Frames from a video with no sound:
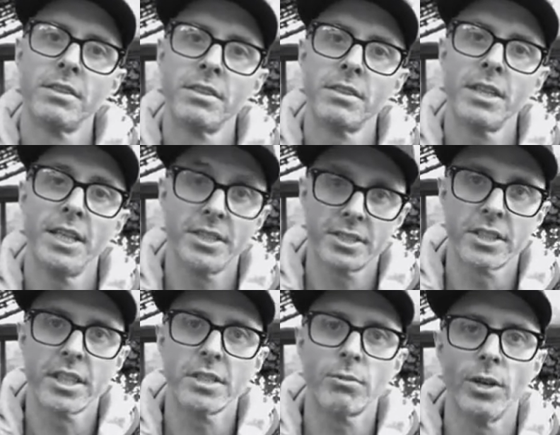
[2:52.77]
He's the
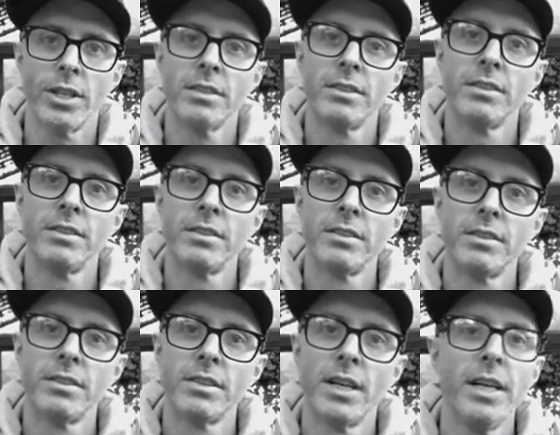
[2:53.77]
good one.
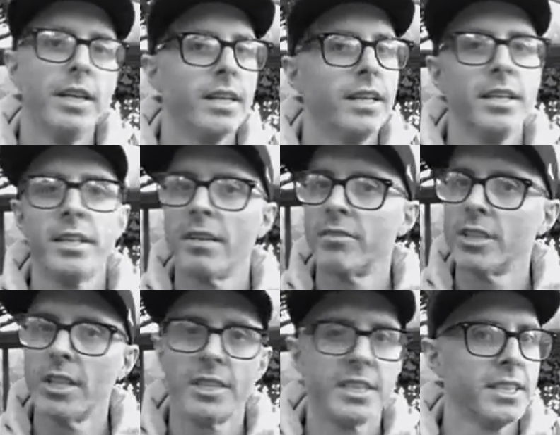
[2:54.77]
He never
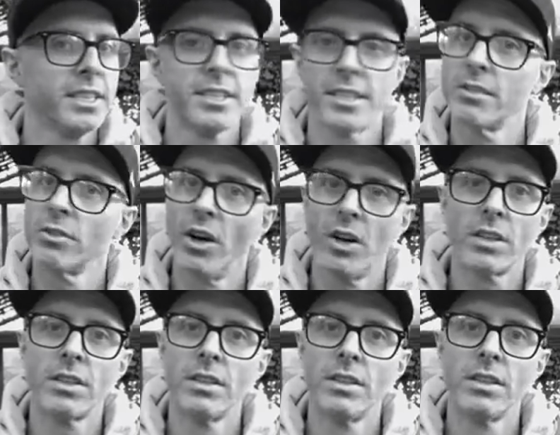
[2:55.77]
does anything wrong.
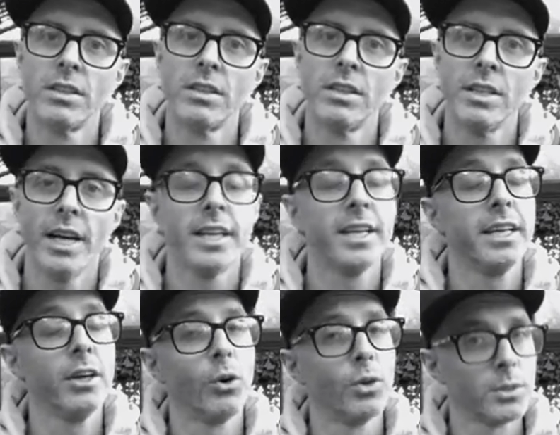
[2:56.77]
And he
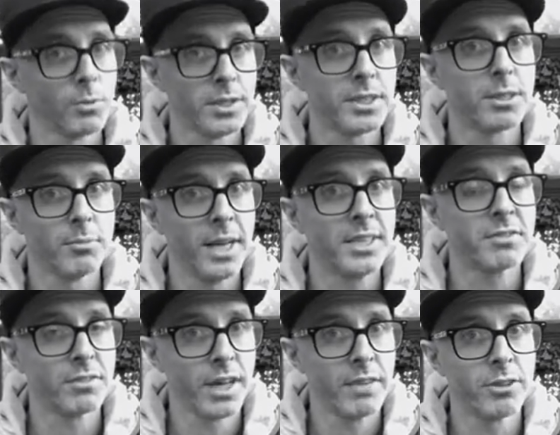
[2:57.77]
only wants the best
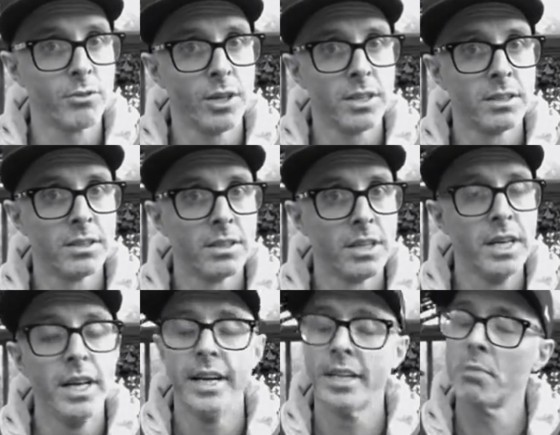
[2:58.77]
for everyone.
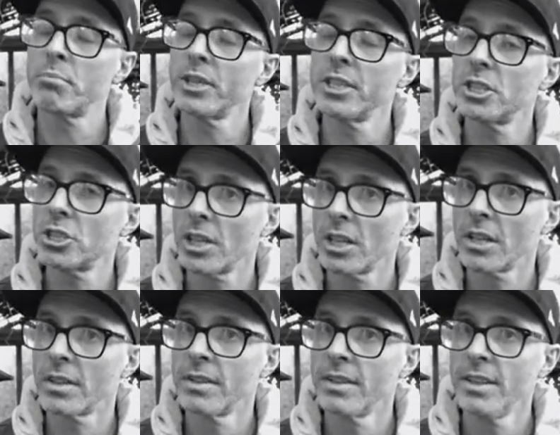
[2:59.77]
And I'm pretty sure
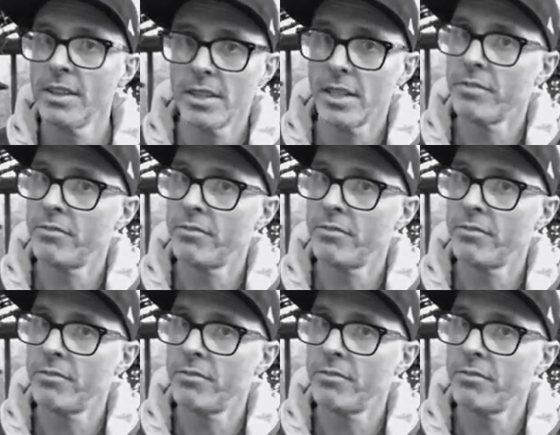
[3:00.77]
that if